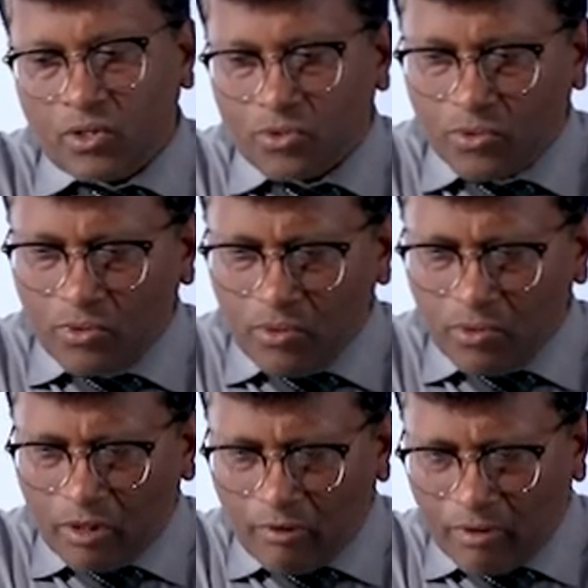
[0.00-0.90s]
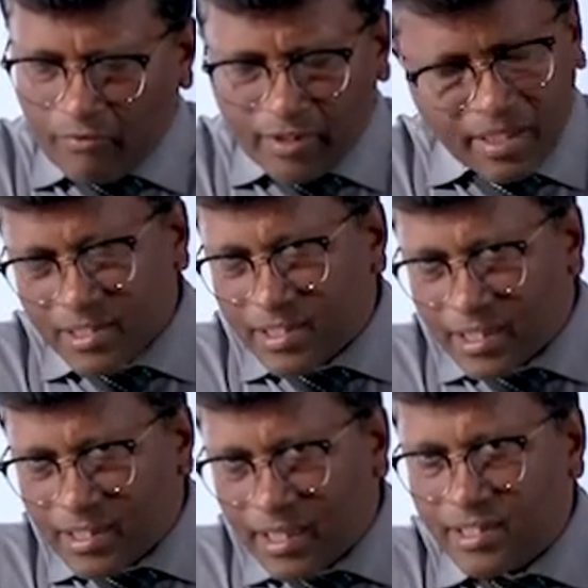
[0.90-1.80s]
So we just
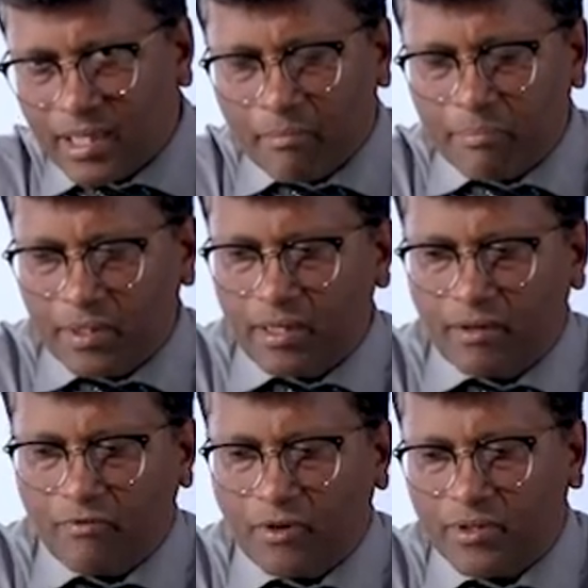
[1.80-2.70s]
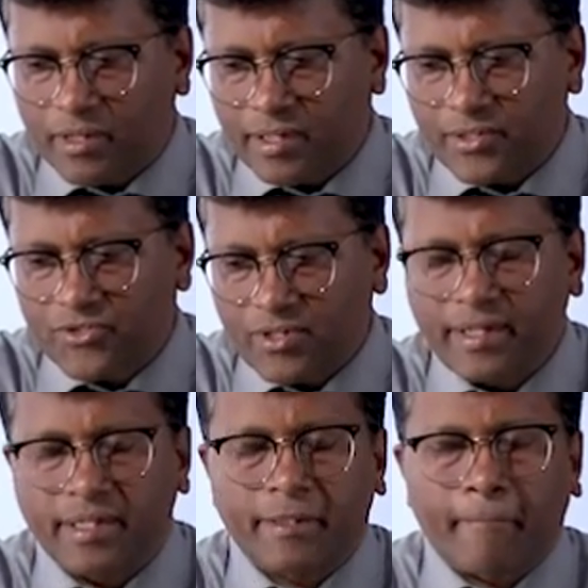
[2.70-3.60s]
take the example for your
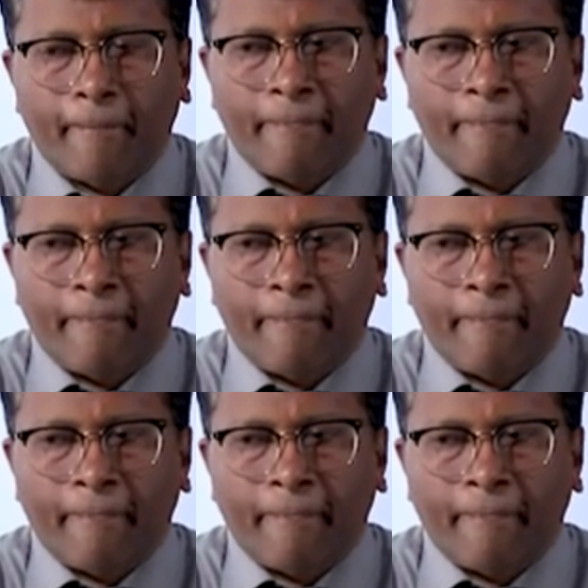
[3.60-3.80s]
understanding.